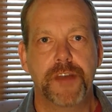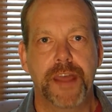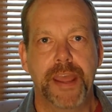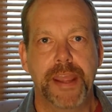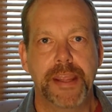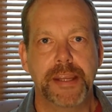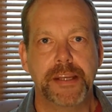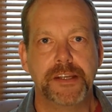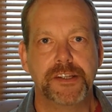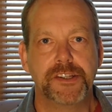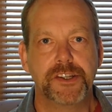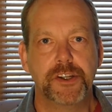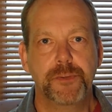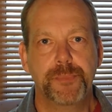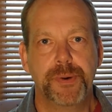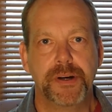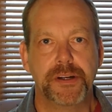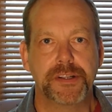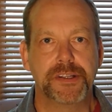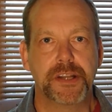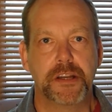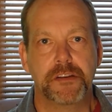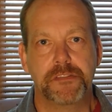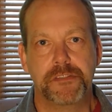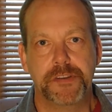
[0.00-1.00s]
a two-part
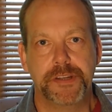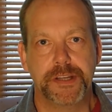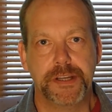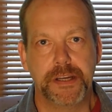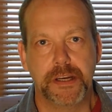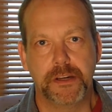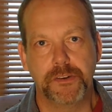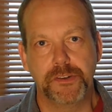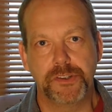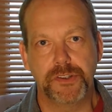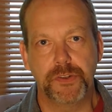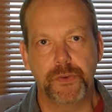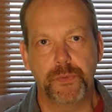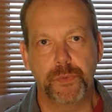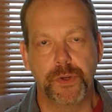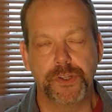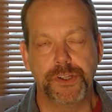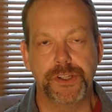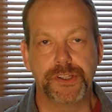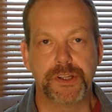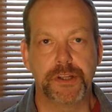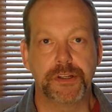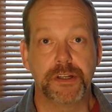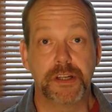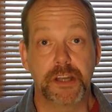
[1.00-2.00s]
set of videos which
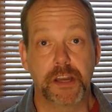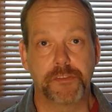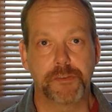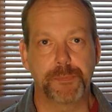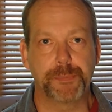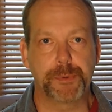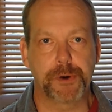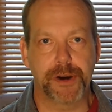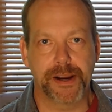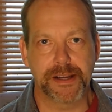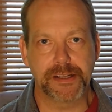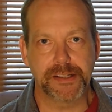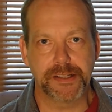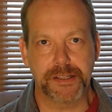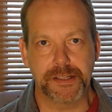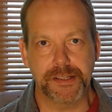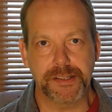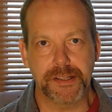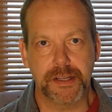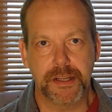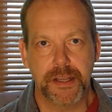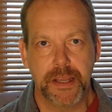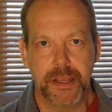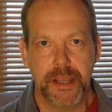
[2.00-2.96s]
is going to cover practice.